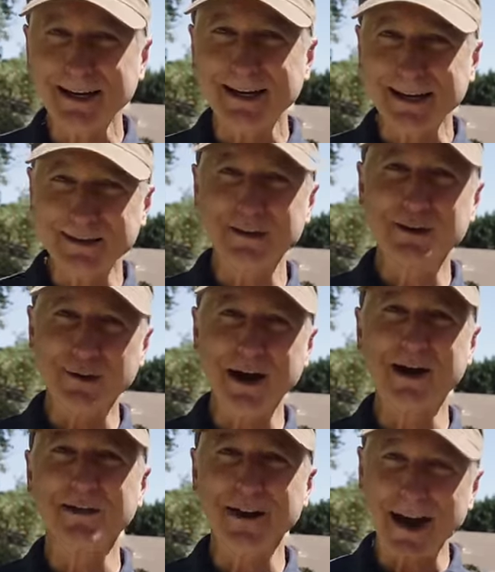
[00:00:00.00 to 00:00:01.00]
into the
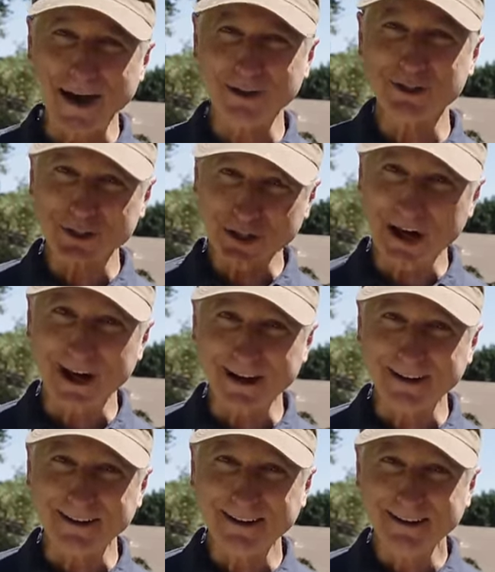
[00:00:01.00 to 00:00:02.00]
ground outside?